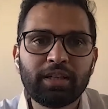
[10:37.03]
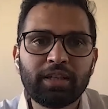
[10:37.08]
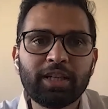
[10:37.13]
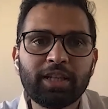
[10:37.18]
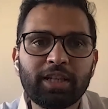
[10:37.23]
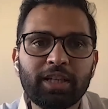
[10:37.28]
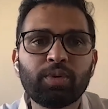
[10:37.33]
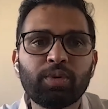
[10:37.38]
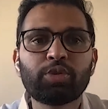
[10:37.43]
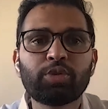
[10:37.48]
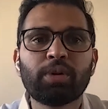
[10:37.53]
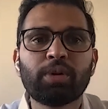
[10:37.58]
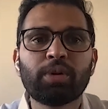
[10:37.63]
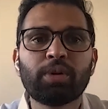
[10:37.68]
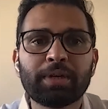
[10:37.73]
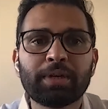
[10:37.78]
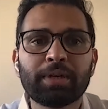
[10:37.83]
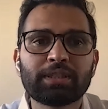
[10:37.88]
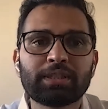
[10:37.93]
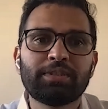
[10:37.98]
equal to a
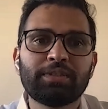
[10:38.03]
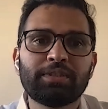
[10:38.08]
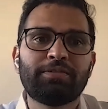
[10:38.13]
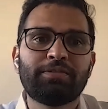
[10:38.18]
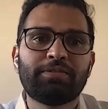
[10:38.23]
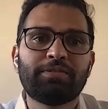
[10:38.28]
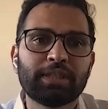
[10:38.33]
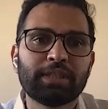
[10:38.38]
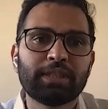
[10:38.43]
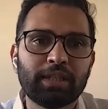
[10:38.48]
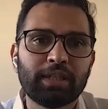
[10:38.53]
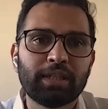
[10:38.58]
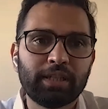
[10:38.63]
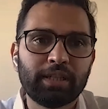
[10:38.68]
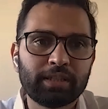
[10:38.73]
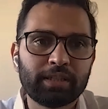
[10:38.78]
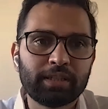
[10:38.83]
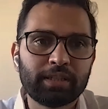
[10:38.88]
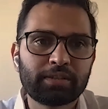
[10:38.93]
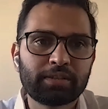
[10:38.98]
person with a physical
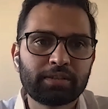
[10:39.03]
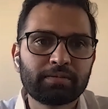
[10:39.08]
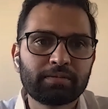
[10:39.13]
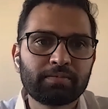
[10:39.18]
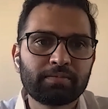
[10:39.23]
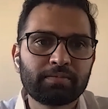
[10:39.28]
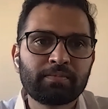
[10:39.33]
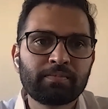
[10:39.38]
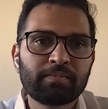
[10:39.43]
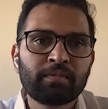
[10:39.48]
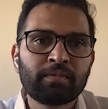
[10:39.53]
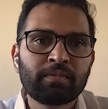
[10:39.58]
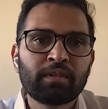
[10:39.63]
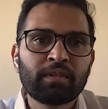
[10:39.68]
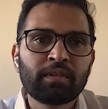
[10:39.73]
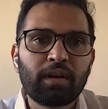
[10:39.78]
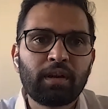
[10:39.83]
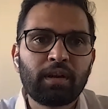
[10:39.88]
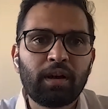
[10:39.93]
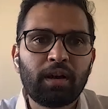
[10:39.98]
illness.
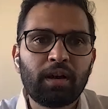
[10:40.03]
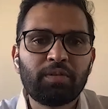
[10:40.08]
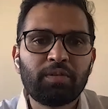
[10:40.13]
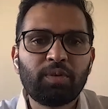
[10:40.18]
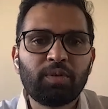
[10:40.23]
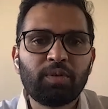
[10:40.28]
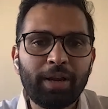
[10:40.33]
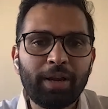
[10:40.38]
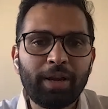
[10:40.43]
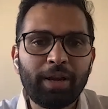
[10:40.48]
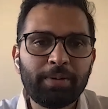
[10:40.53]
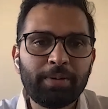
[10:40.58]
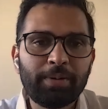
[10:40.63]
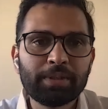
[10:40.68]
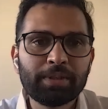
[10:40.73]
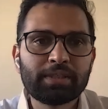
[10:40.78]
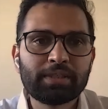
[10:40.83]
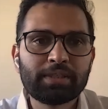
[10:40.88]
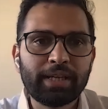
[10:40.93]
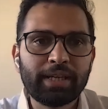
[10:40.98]
While
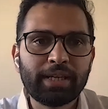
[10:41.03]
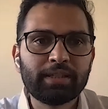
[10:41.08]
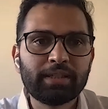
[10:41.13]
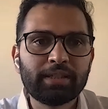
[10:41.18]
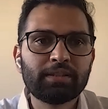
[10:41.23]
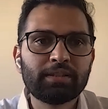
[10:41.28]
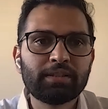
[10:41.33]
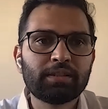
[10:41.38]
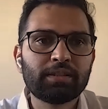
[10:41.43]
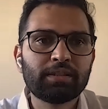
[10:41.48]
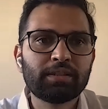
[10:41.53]
people say this,